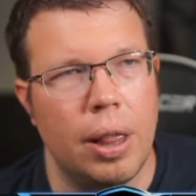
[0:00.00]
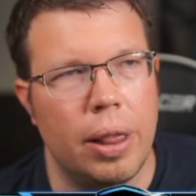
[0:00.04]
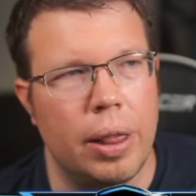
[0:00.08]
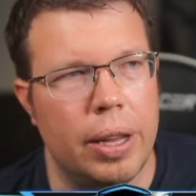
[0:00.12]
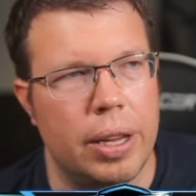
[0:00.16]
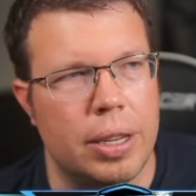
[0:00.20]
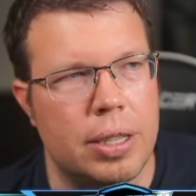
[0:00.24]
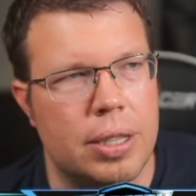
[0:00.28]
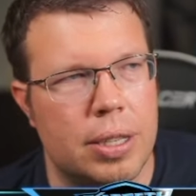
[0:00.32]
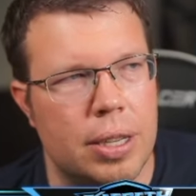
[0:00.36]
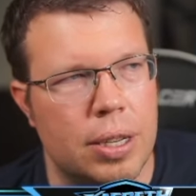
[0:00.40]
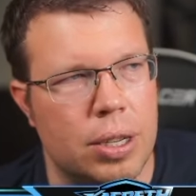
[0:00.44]

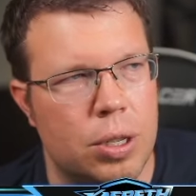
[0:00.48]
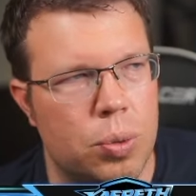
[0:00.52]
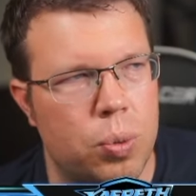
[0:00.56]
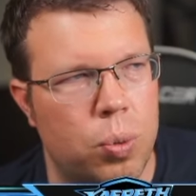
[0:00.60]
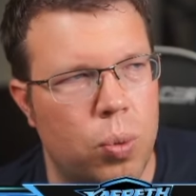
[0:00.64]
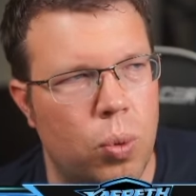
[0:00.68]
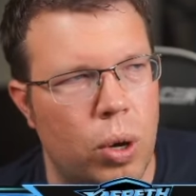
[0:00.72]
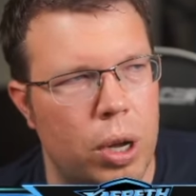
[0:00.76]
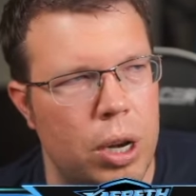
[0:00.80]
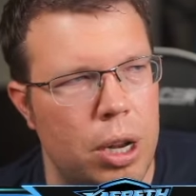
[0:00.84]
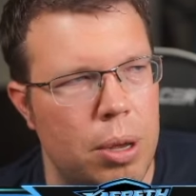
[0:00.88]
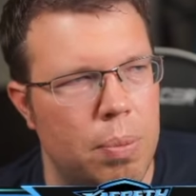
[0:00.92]
Less than
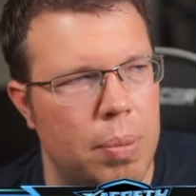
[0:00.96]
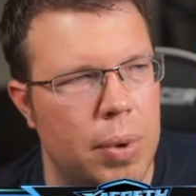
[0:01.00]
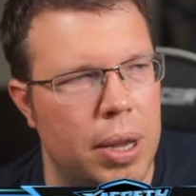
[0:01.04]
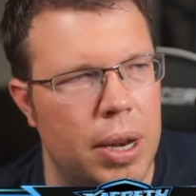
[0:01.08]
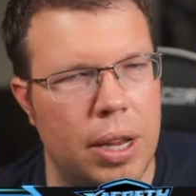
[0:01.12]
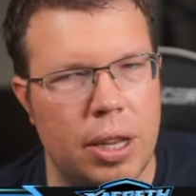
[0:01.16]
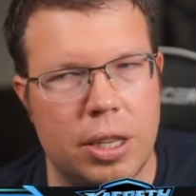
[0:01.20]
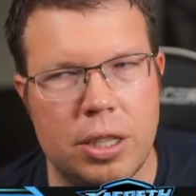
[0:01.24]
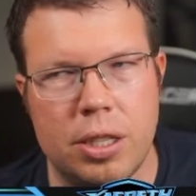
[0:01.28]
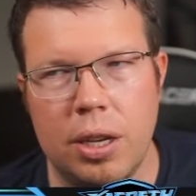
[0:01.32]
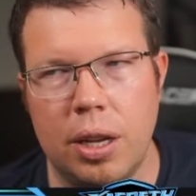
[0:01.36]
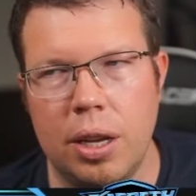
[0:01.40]
20
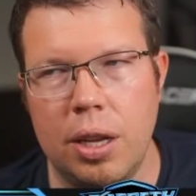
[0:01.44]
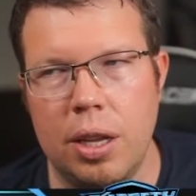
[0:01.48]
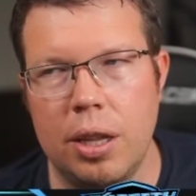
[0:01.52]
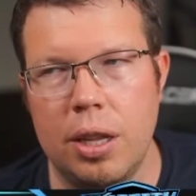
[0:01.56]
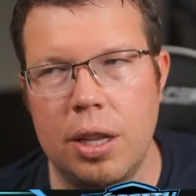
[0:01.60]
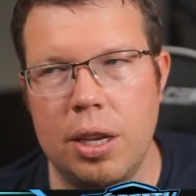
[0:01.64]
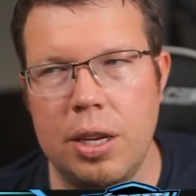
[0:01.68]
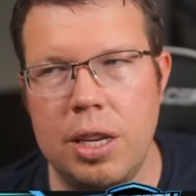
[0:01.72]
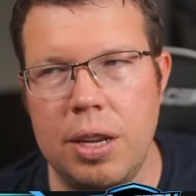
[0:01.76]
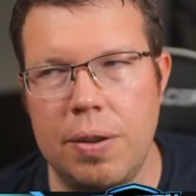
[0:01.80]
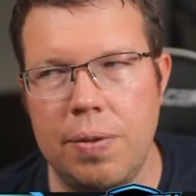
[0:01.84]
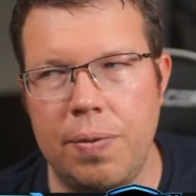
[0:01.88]
minutes
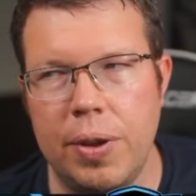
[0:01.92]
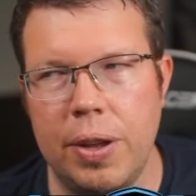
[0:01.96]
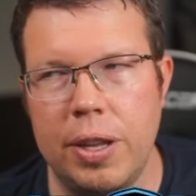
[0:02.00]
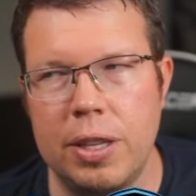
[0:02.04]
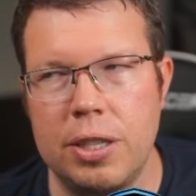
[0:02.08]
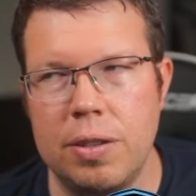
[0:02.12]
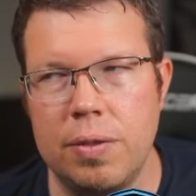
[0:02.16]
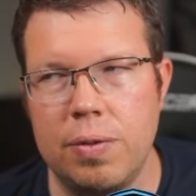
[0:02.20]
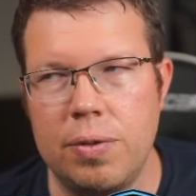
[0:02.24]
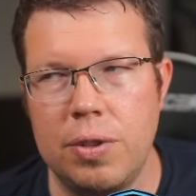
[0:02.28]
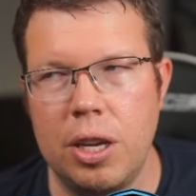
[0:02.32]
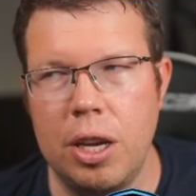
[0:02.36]
on the
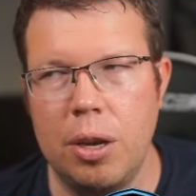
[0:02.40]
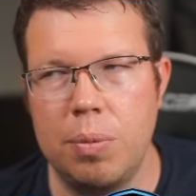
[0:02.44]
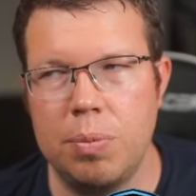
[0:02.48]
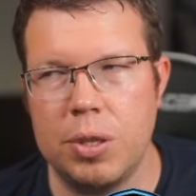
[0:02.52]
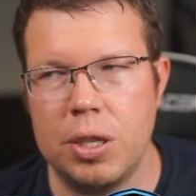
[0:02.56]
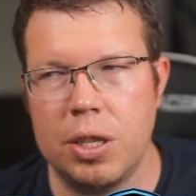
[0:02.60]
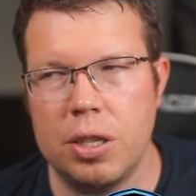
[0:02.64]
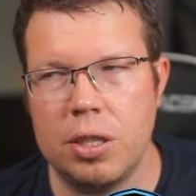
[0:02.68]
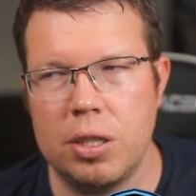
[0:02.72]
defensive teams,